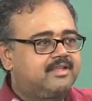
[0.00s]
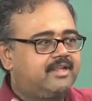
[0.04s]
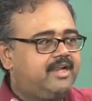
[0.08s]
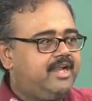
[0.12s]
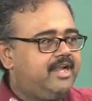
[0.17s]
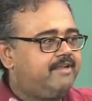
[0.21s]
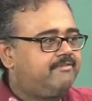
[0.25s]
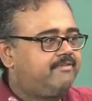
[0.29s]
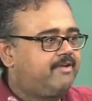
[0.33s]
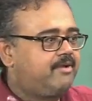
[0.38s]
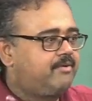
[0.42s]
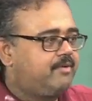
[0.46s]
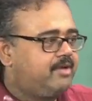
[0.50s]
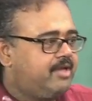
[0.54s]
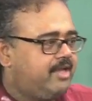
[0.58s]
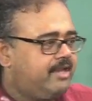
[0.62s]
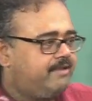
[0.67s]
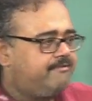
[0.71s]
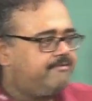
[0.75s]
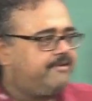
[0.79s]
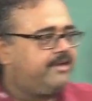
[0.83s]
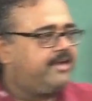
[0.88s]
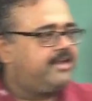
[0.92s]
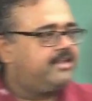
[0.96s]
right. If I
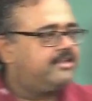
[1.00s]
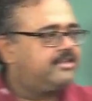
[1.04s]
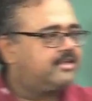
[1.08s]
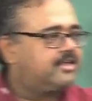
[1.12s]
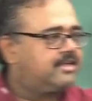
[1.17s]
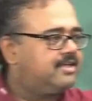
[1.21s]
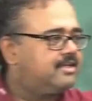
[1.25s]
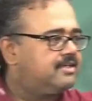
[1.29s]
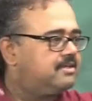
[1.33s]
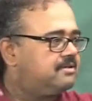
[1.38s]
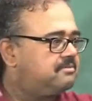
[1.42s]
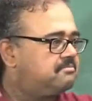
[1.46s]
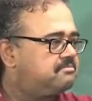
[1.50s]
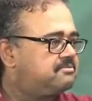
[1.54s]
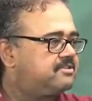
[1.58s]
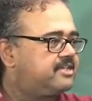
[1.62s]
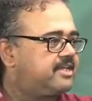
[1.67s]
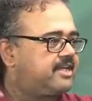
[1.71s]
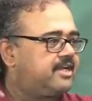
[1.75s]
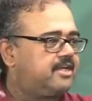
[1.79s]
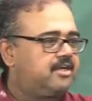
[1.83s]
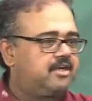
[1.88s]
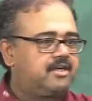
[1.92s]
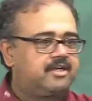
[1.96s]
only feed in the
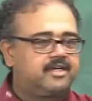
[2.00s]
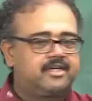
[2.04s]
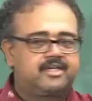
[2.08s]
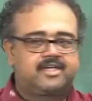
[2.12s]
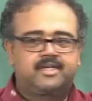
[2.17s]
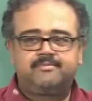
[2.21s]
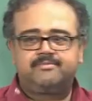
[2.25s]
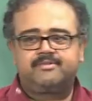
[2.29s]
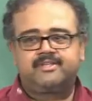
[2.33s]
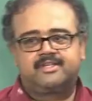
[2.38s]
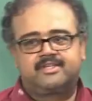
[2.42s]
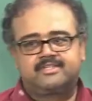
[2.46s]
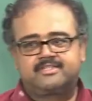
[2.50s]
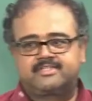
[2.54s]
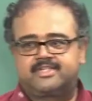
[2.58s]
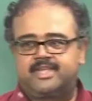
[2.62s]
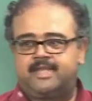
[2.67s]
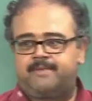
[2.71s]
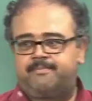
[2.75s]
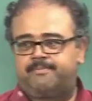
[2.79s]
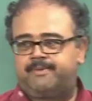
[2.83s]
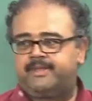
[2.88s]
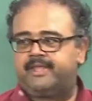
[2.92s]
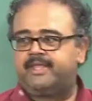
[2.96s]
second order terms, it will
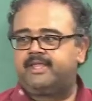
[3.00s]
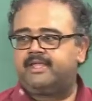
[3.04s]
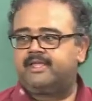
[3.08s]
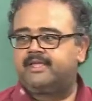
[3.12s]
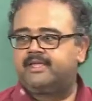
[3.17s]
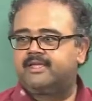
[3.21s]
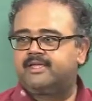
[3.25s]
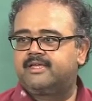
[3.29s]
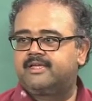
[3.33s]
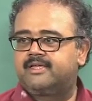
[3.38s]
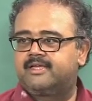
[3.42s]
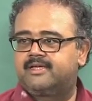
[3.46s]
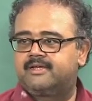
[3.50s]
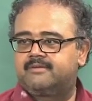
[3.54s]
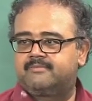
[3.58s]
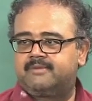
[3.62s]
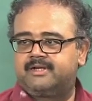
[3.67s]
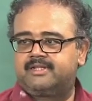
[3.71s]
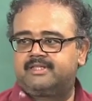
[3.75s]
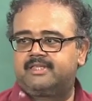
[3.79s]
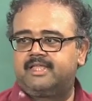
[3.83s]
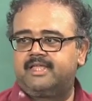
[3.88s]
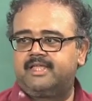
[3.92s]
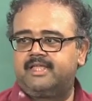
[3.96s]
still p,
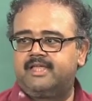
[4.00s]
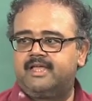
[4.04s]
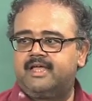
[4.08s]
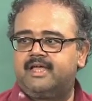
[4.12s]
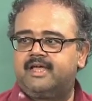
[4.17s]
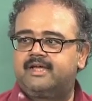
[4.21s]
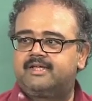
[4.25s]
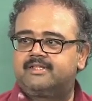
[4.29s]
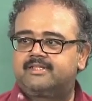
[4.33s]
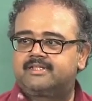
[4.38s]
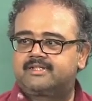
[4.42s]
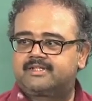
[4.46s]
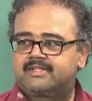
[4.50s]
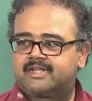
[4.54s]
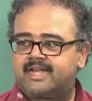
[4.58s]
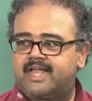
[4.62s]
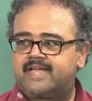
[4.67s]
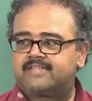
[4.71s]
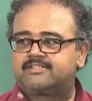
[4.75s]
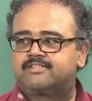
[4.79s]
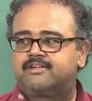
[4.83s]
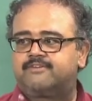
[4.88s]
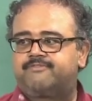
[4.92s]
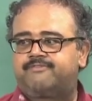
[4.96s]
but the
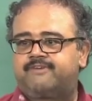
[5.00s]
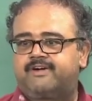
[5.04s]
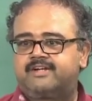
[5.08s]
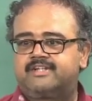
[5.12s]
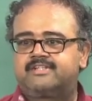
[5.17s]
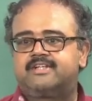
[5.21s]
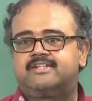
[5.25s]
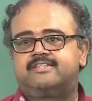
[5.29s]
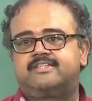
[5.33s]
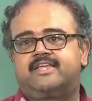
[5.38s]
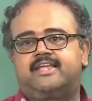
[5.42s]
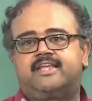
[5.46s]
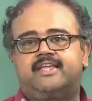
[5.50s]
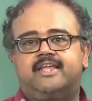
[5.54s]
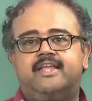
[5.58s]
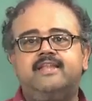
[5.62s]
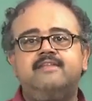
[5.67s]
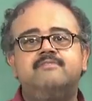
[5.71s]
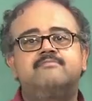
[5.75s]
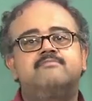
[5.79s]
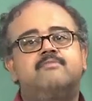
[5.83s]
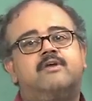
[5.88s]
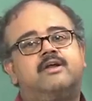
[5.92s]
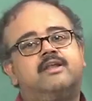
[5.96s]
class of functions I
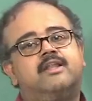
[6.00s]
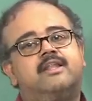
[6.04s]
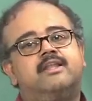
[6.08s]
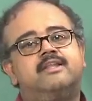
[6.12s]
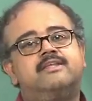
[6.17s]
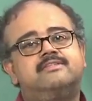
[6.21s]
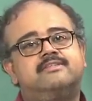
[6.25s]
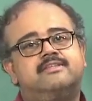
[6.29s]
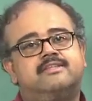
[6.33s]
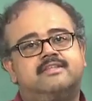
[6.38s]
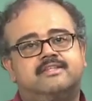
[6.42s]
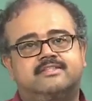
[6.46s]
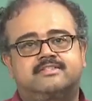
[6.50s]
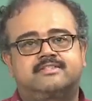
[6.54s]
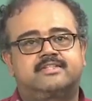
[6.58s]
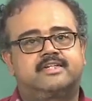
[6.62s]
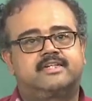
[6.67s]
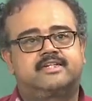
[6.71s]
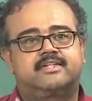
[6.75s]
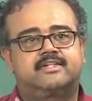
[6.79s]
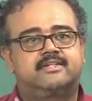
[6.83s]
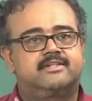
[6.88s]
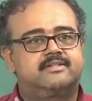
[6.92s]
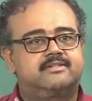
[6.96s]
can model is
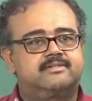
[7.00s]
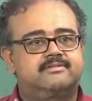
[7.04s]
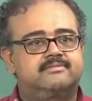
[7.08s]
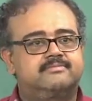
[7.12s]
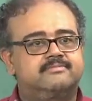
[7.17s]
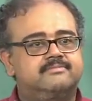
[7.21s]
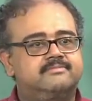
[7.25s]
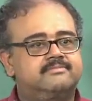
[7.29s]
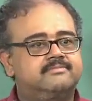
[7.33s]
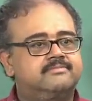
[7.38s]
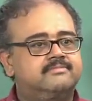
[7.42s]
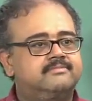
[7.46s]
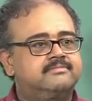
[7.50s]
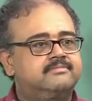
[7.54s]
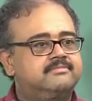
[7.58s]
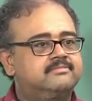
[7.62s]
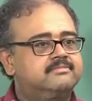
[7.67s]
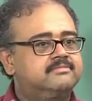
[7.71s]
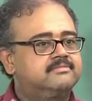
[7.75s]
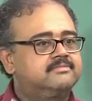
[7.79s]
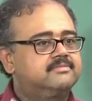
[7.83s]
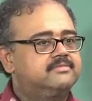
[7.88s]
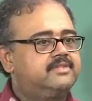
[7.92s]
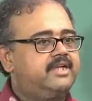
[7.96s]
restricted,
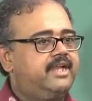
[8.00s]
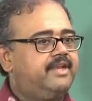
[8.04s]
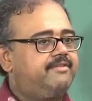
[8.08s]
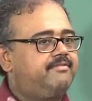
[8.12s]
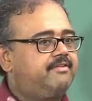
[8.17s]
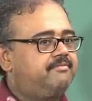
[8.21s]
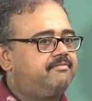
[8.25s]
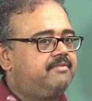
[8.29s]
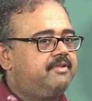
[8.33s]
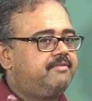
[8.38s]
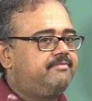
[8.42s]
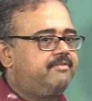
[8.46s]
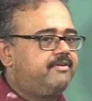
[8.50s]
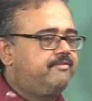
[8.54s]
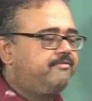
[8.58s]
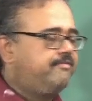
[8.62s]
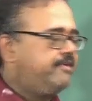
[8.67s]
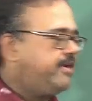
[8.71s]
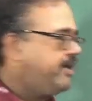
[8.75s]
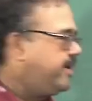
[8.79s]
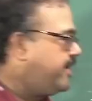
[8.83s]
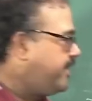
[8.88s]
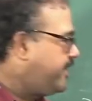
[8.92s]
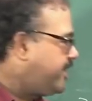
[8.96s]
And if I
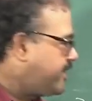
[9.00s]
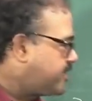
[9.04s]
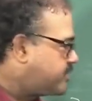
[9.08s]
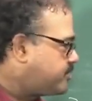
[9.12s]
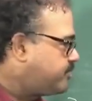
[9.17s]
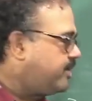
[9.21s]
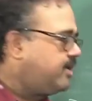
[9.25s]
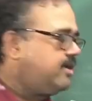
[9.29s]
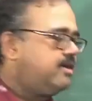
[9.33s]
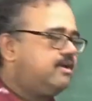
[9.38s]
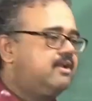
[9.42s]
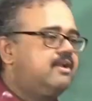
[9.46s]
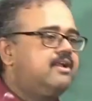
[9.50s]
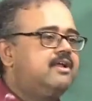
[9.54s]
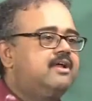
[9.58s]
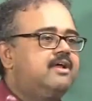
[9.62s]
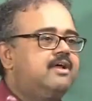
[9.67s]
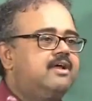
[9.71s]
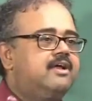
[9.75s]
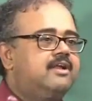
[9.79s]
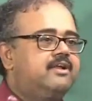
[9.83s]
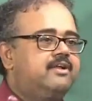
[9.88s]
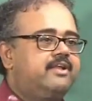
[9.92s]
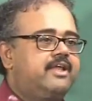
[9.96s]
feed in x1
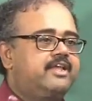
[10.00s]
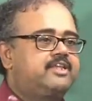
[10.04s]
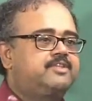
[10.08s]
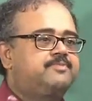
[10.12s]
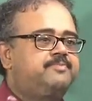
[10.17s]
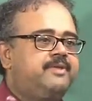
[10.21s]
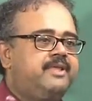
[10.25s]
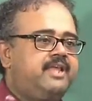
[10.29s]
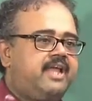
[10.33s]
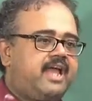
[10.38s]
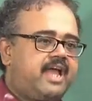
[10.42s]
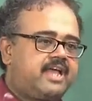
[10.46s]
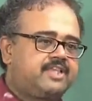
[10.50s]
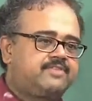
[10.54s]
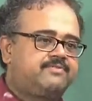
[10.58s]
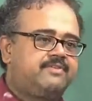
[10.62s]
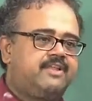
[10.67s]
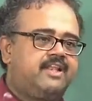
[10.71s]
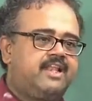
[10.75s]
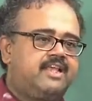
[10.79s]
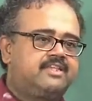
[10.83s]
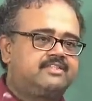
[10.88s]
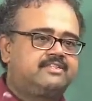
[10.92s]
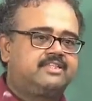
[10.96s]
to xp as
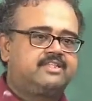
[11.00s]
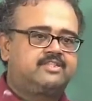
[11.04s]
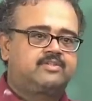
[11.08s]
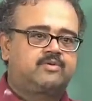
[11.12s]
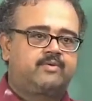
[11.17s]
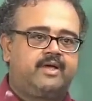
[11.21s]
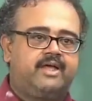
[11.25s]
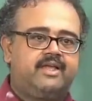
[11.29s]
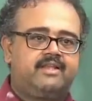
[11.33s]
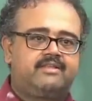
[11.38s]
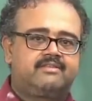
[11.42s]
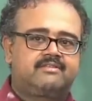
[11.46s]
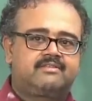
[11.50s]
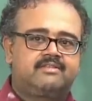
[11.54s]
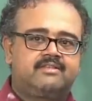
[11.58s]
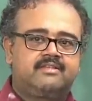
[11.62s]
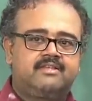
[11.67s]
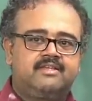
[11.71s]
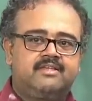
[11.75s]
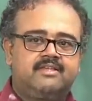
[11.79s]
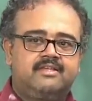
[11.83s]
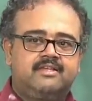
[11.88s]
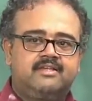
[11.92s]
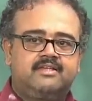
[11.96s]
well as the squares,
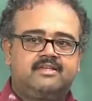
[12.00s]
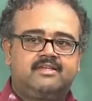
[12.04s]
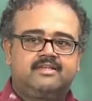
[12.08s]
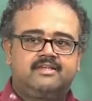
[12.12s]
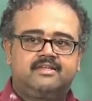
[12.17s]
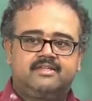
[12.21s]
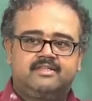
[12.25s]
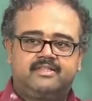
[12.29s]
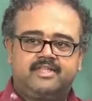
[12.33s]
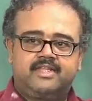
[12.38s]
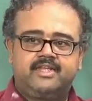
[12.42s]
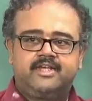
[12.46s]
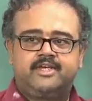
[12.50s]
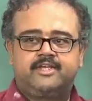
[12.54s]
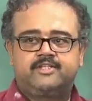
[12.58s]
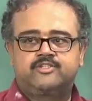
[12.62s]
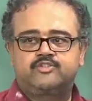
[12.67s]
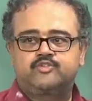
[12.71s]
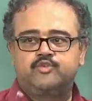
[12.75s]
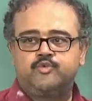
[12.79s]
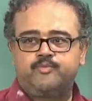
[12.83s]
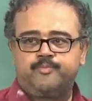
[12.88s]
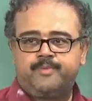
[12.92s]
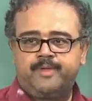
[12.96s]
then it
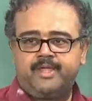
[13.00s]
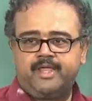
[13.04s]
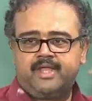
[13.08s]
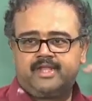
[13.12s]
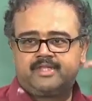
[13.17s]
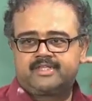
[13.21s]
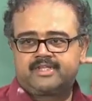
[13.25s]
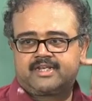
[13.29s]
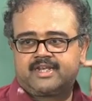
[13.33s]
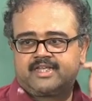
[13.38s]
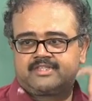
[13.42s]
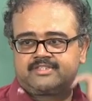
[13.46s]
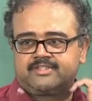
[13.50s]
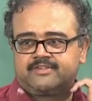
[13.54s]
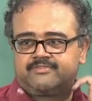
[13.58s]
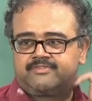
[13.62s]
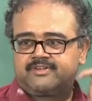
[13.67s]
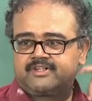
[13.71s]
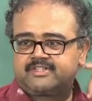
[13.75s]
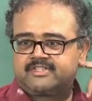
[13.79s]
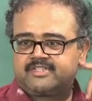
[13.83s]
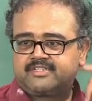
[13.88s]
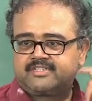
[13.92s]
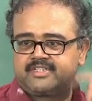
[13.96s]
is 2p and the class of
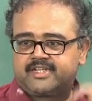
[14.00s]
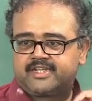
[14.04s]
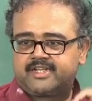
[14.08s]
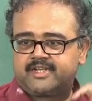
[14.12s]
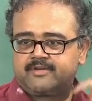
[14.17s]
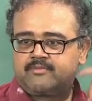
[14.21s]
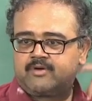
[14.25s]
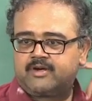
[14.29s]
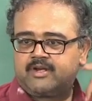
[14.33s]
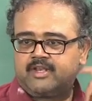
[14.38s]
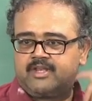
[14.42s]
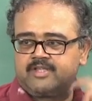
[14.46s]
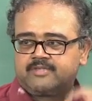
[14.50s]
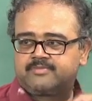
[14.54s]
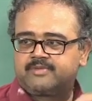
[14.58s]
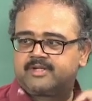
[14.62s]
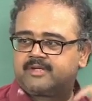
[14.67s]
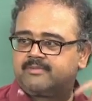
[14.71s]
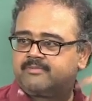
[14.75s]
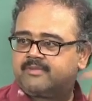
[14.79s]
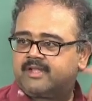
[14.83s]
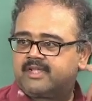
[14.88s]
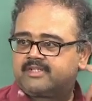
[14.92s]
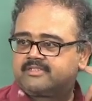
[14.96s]
functions I can model has
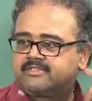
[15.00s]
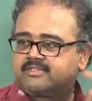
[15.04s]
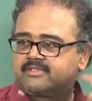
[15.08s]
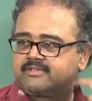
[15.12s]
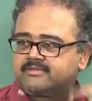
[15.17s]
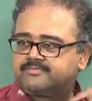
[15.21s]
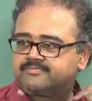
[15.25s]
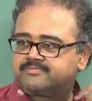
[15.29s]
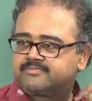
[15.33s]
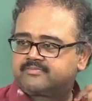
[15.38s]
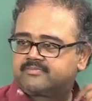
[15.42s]
become larger.